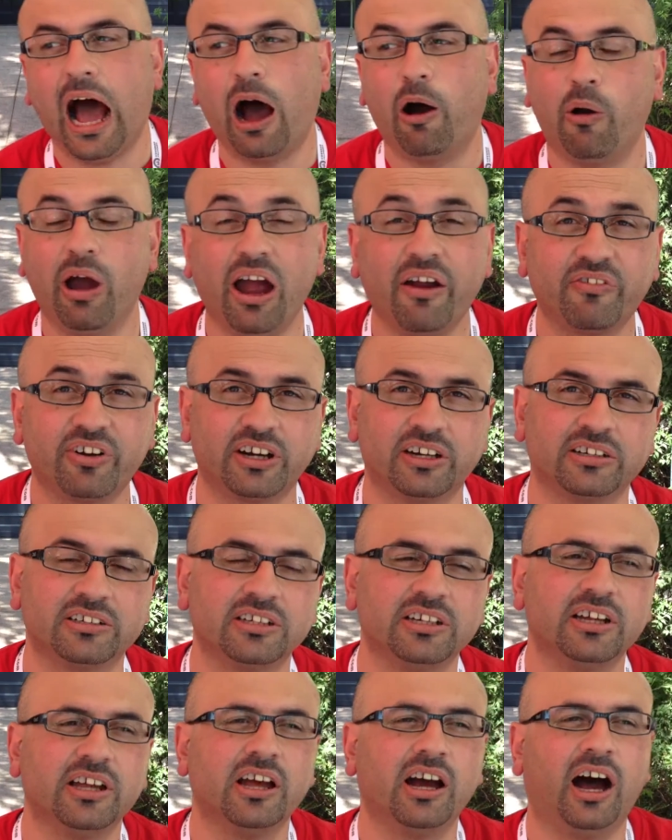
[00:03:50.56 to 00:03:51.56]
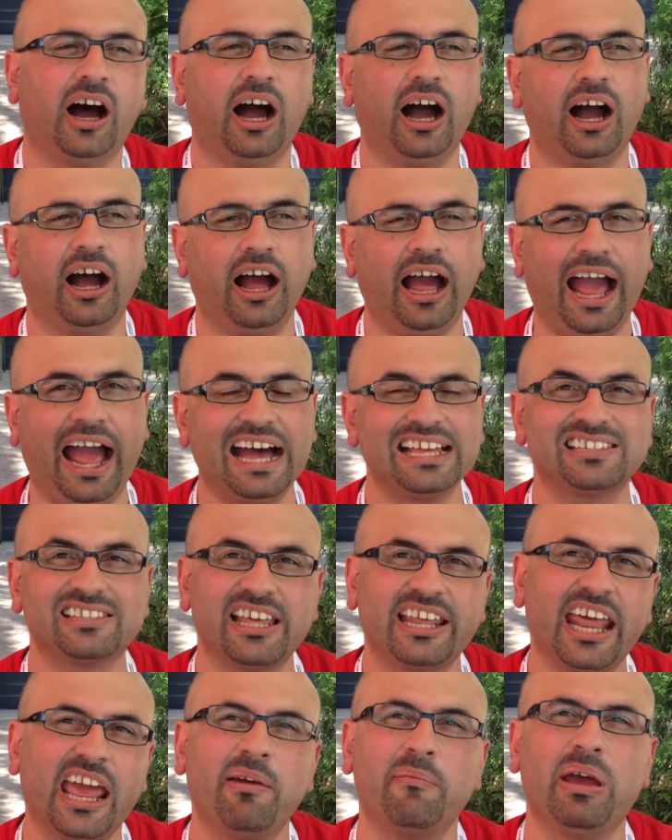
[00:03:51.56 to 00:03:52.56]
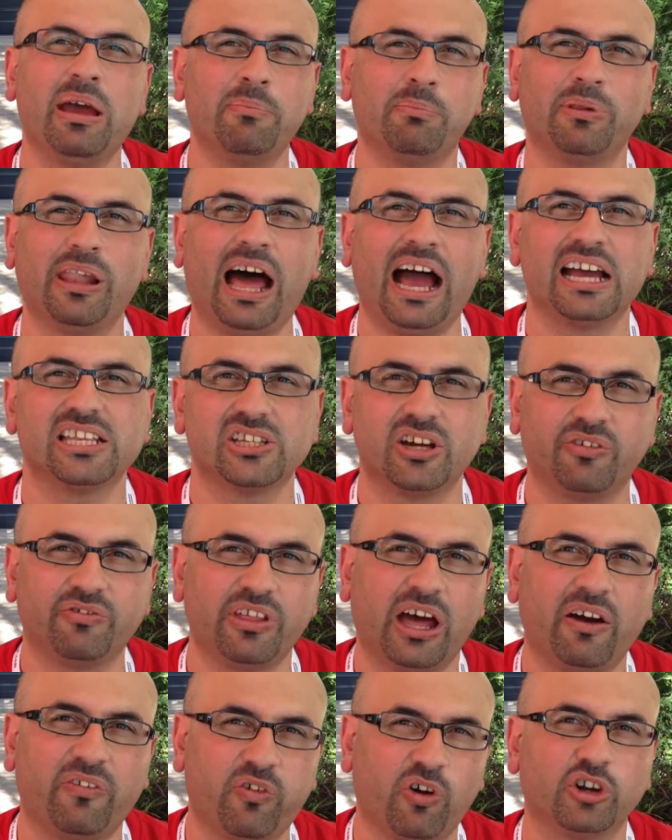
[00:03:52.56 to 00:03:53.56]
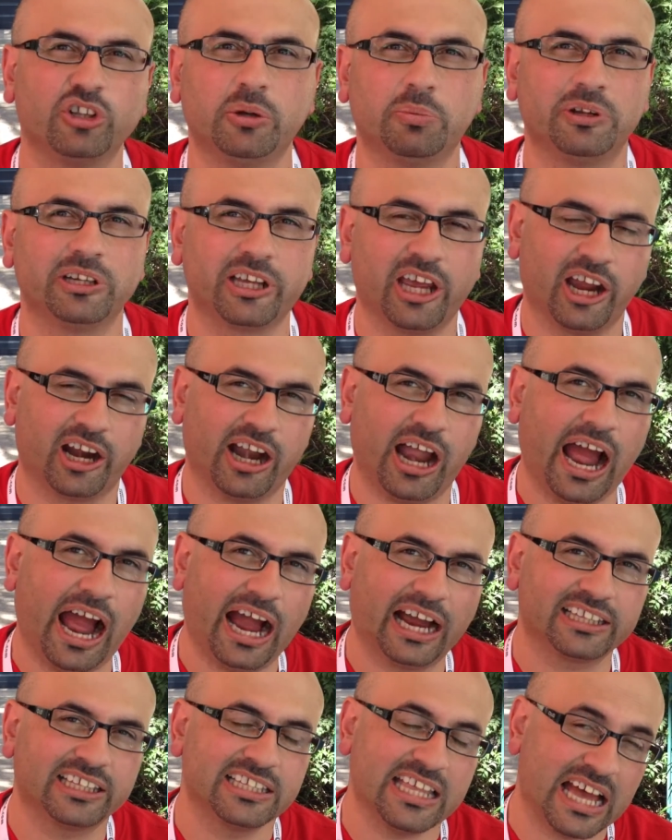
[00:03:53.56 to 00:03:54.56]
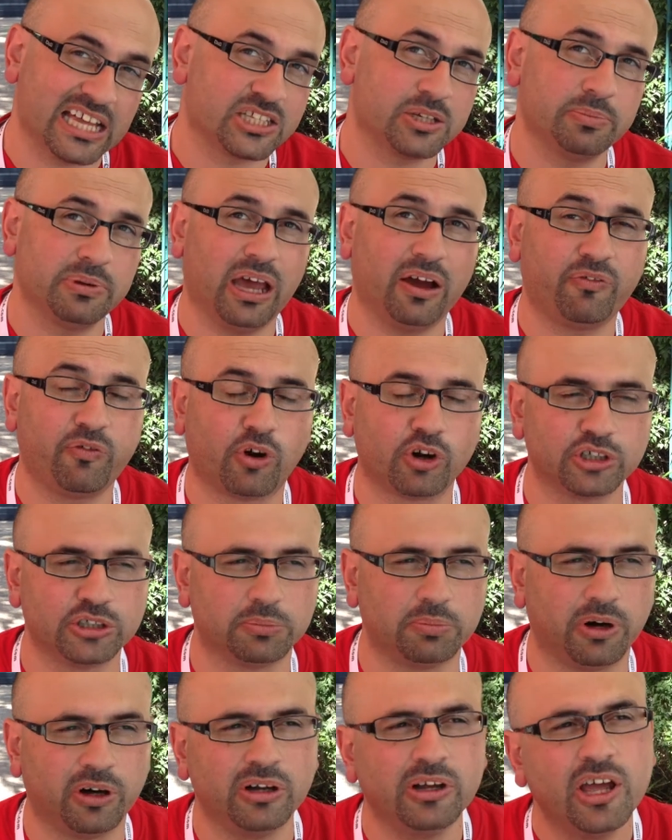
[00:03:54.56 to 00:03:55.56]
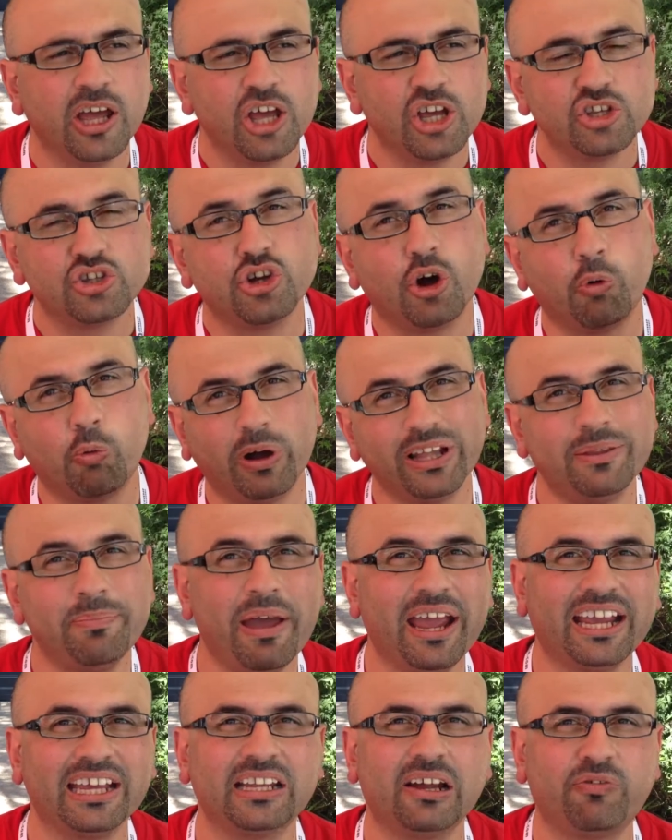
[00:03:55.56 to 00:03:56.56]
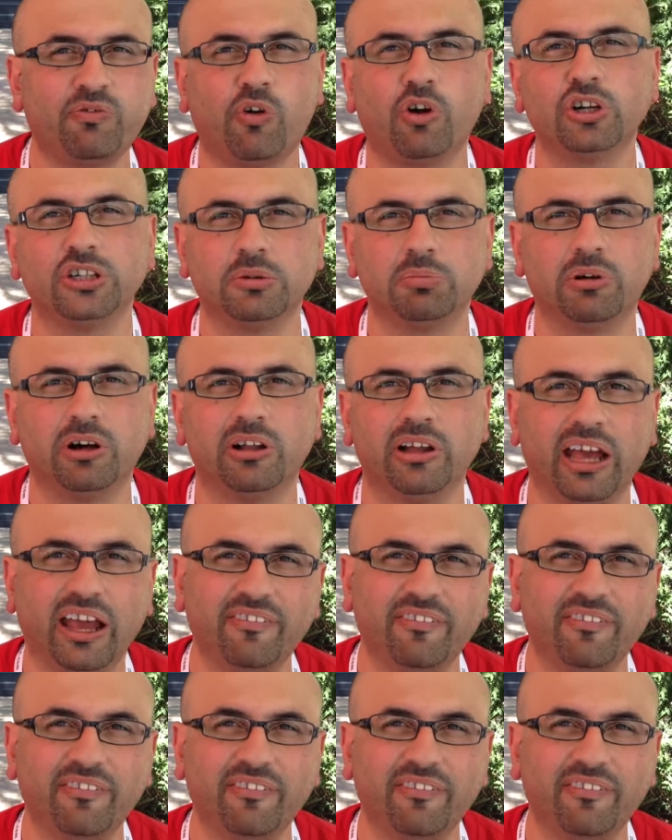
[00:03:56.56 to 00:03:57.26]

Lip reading: However, as the name implies of the Affordable Care Act, it has to be affordable. Mm-hmm. So what makes it affordable?